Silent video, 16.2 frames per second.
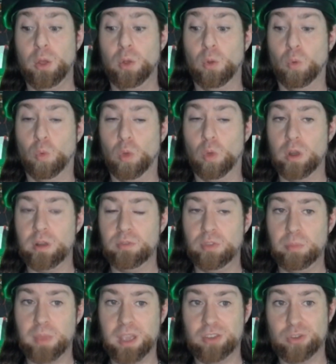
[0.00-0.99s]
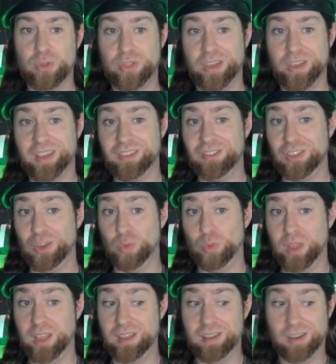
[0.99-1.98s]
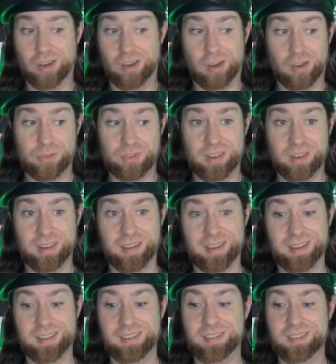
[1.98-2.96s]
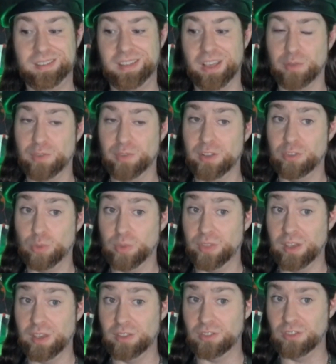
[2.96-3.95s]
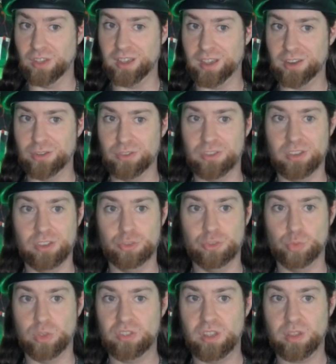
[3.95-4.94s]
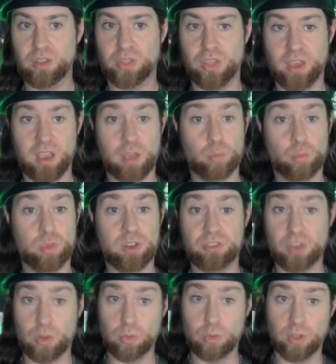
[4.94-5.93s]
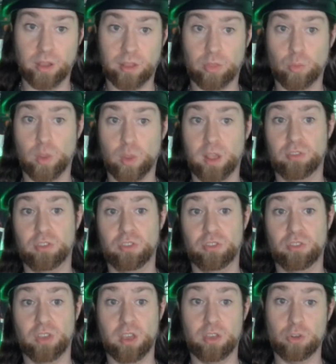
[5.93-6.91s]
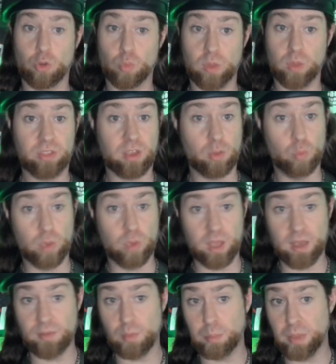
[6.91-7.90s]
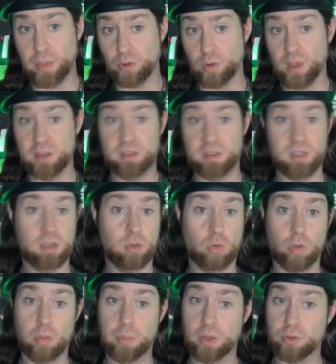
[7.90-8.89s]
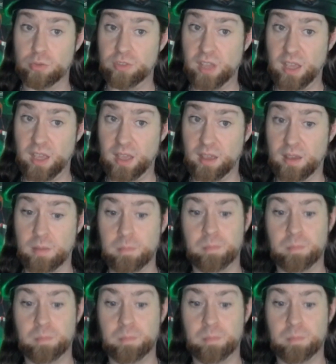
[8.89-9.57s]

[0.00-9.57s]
one of the major things that we often take offense with as designers is we see a thing and we don't like the way it's designed, or we think we have a better idea or a better take,